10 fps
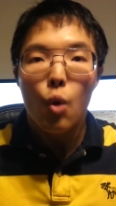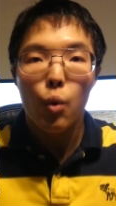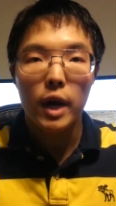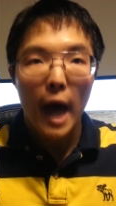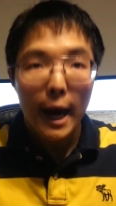
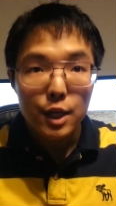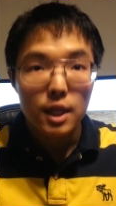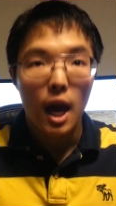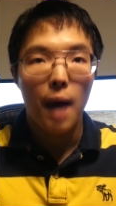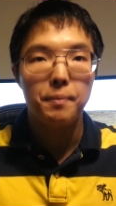What
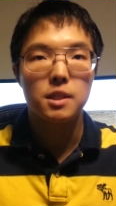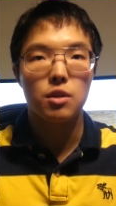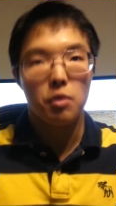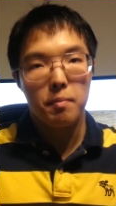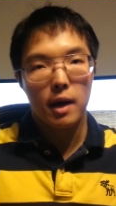actually happens
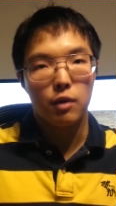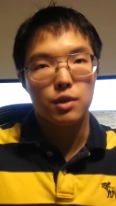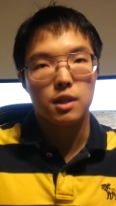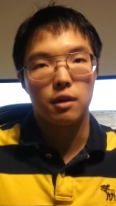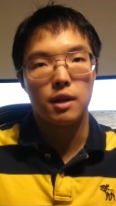during
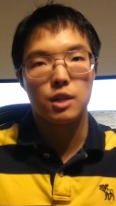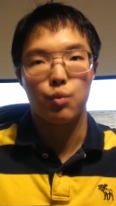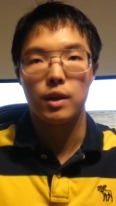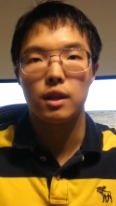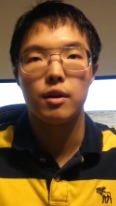micro-stutter
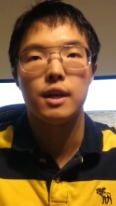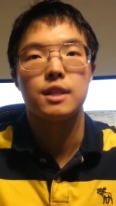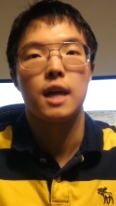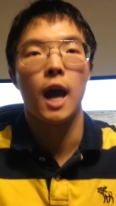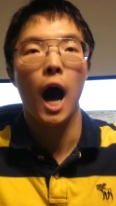is when there
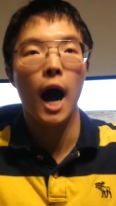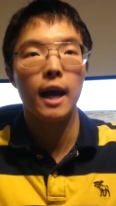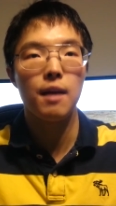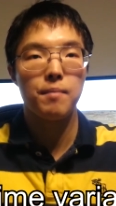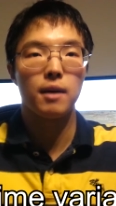is a
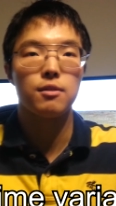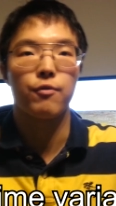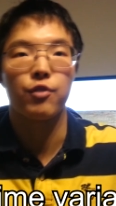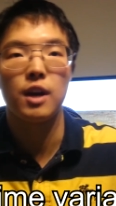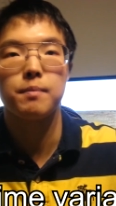high amount
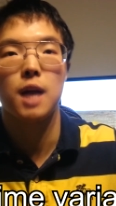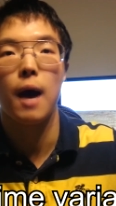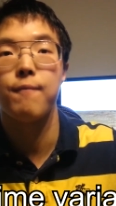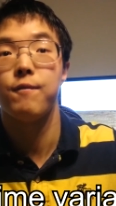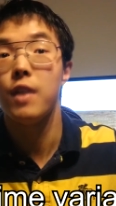of frame
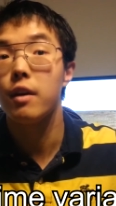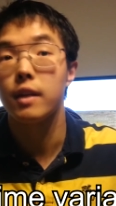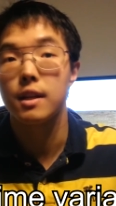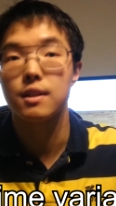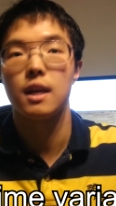time
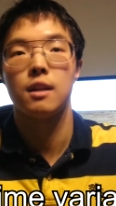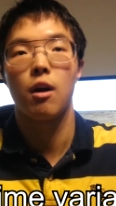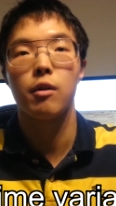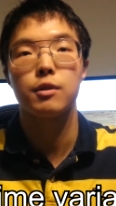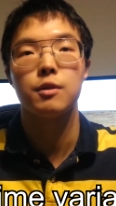variance in
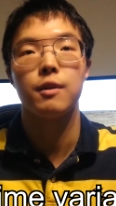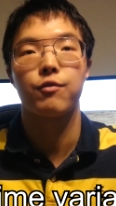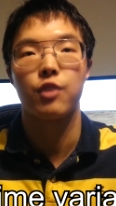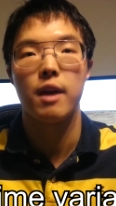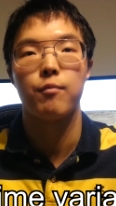
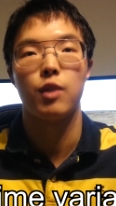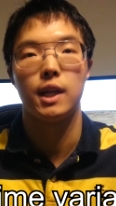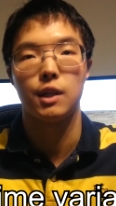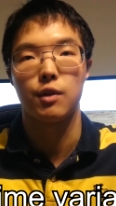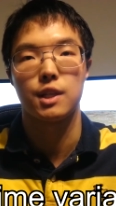alternate frame
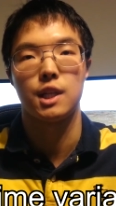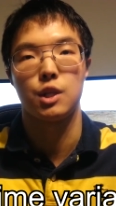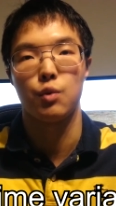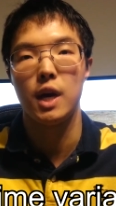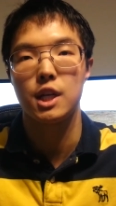rendering
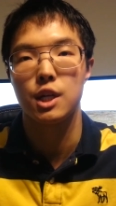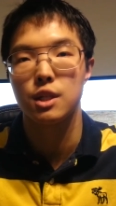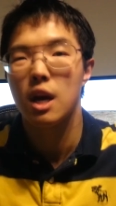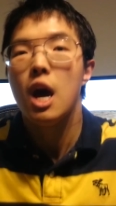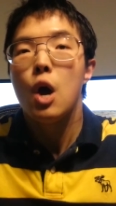
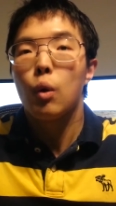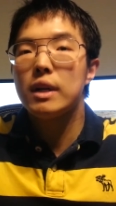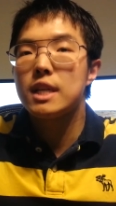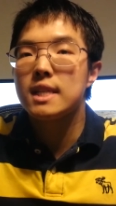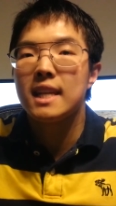situations,
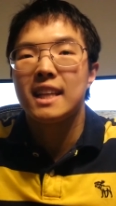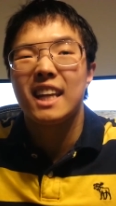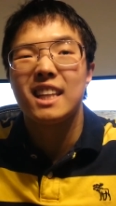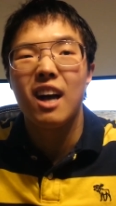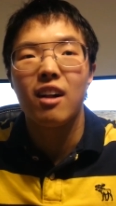which is the
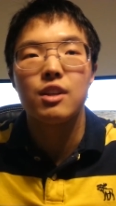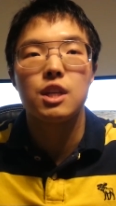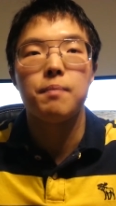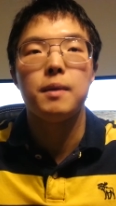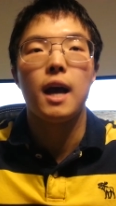
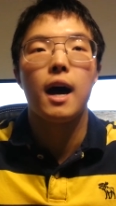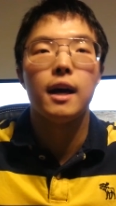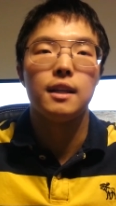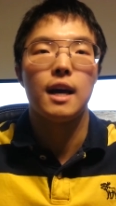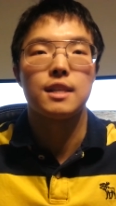technology
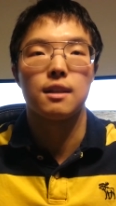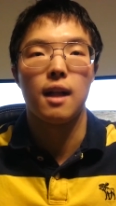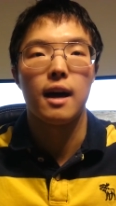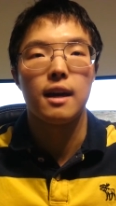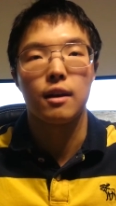behind
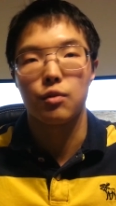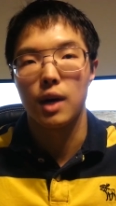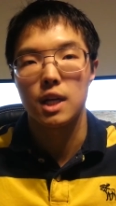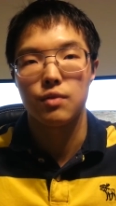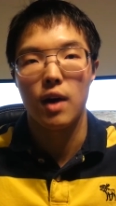SLI and
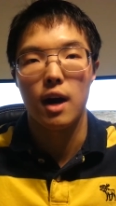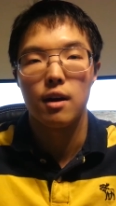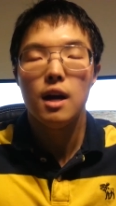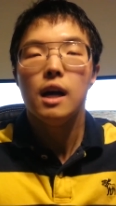Crossfire